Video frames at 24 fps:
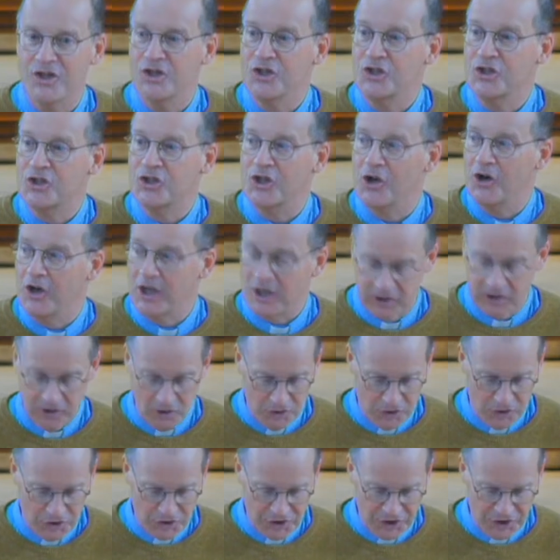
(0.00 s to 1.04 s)

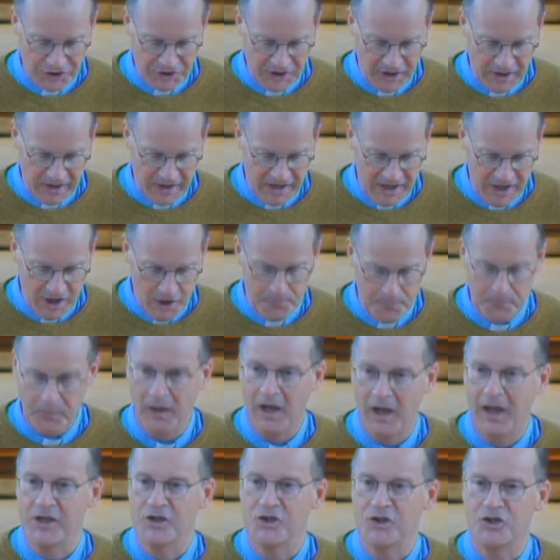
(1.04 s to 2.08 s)
entitled today, A
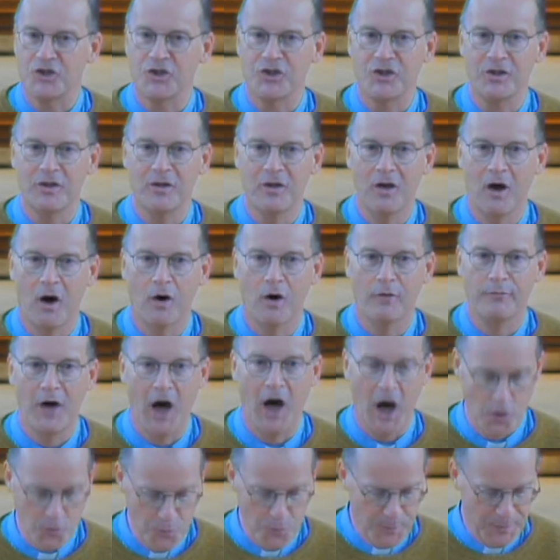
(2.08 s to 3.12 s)
Place of
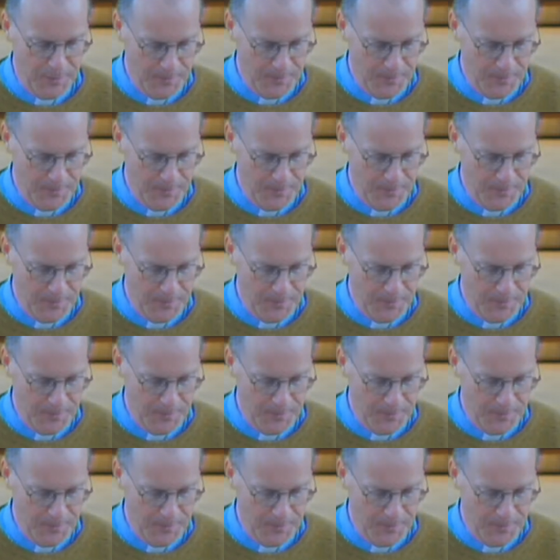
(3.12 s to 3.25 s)
Hope.